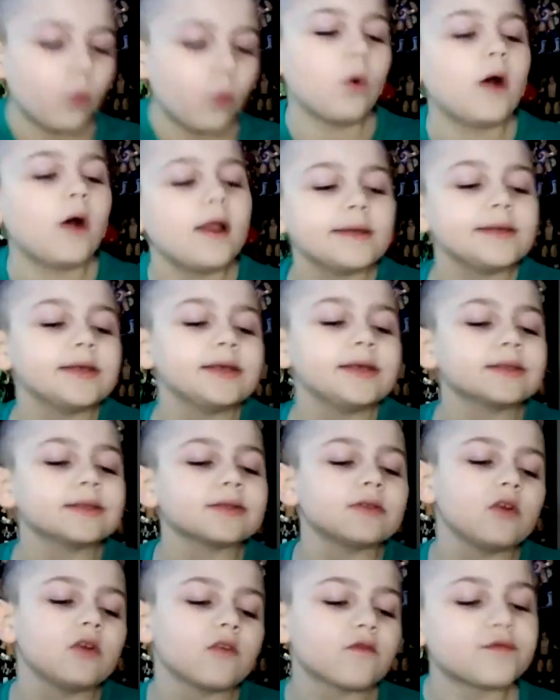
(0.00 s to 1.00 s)
What is
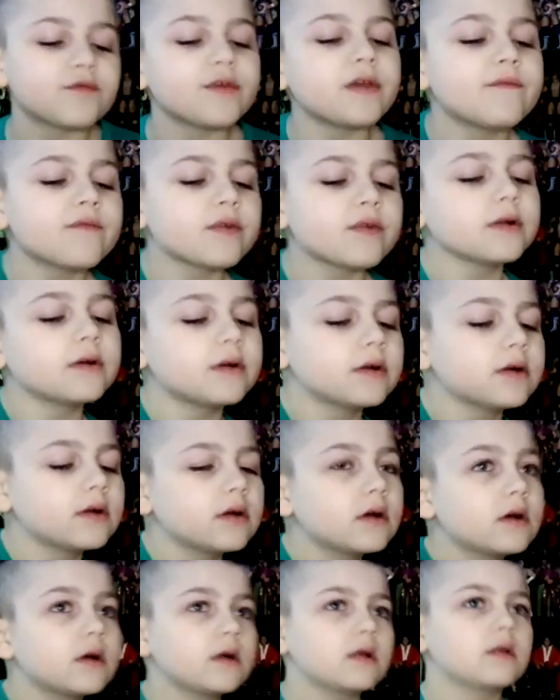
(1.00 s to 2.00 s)
your
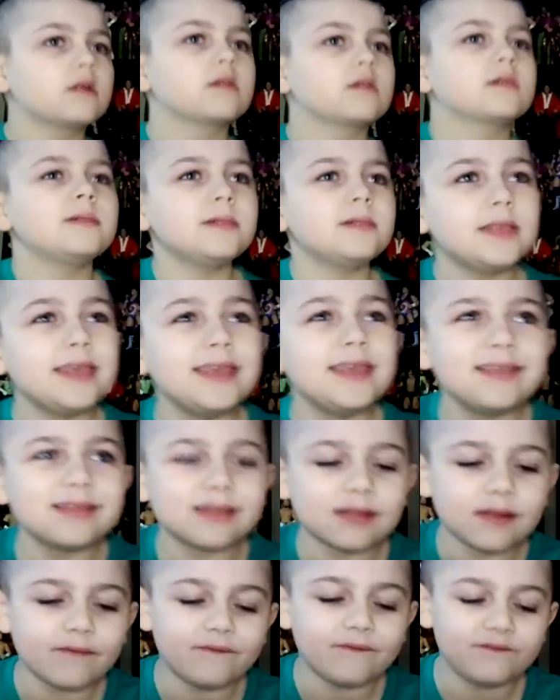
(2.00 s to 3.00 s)

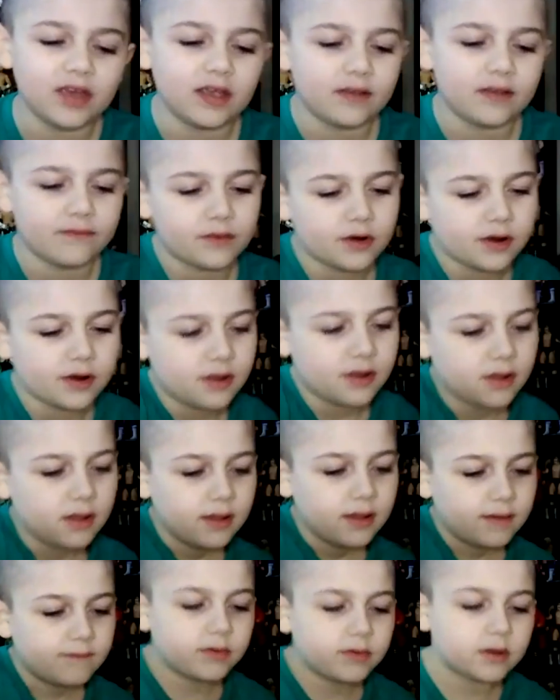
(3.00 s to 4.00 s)
least favorite
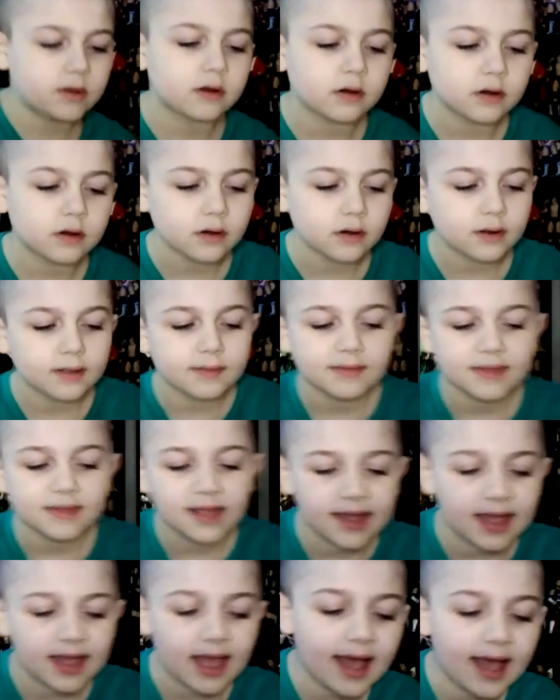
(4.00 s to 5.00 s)
figure
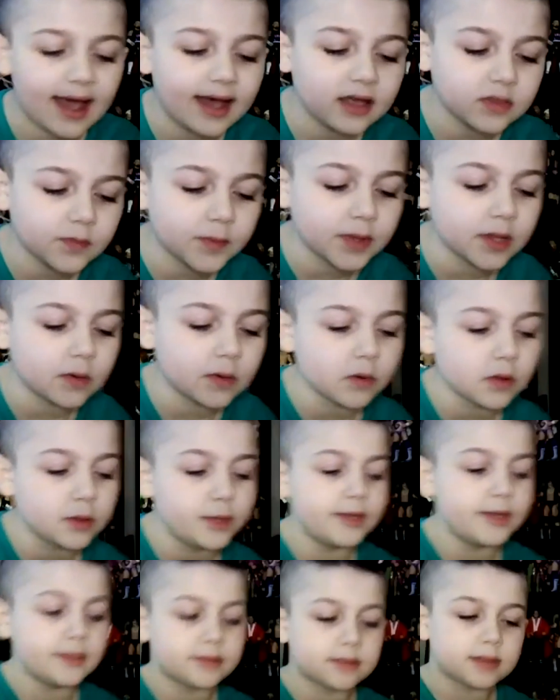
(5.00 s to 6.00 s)
that has been
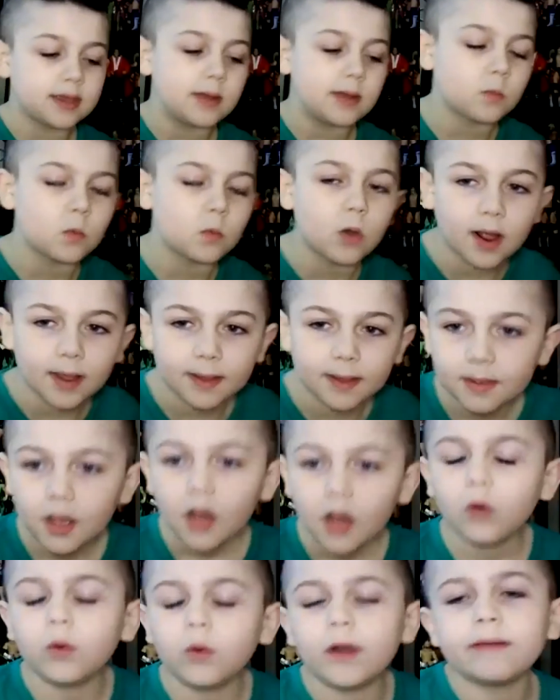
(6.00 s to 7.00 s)
released and why?
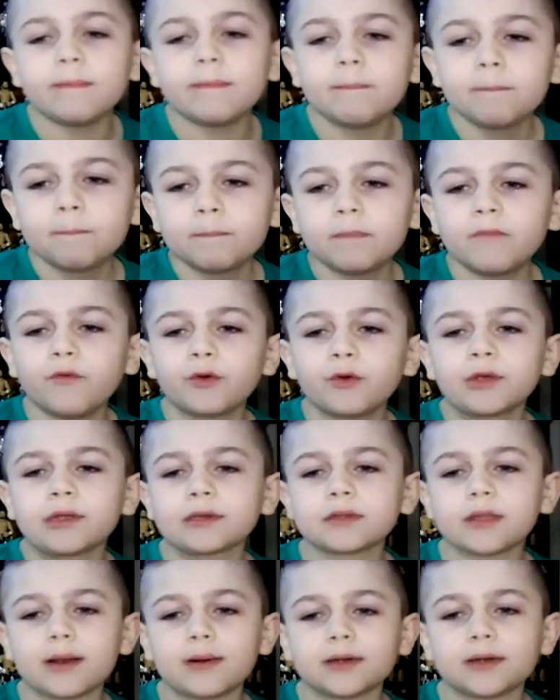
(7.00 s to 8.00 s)
Wait, before you
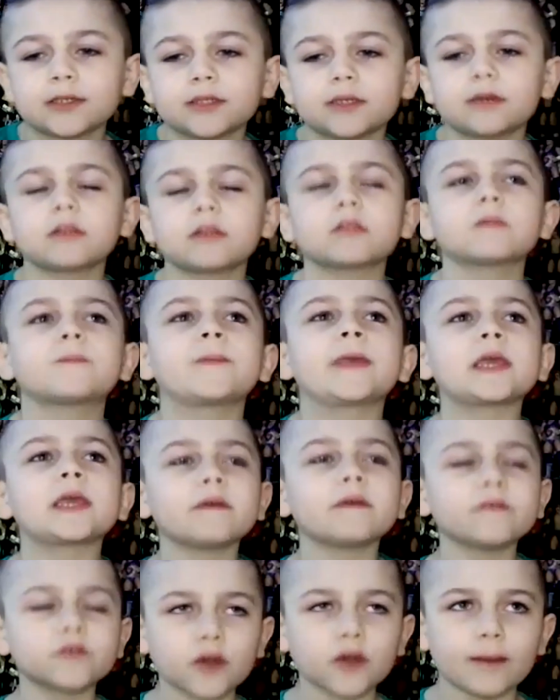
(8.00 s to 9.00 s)
say that,
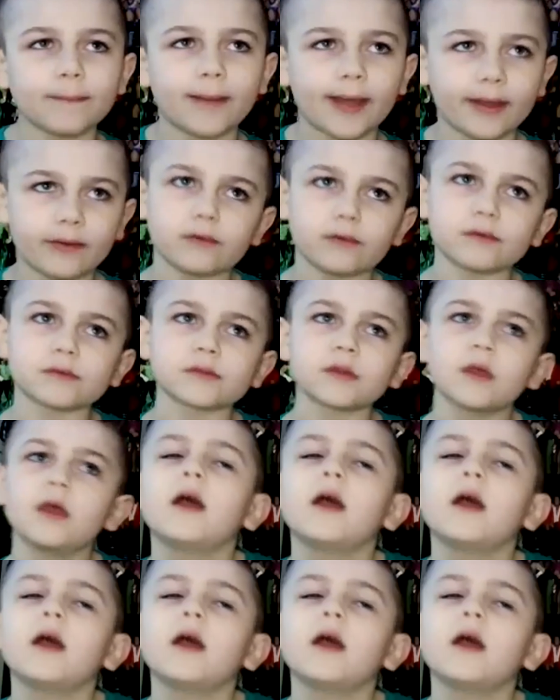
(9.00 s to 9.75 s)
speaking of Shawn Michaels,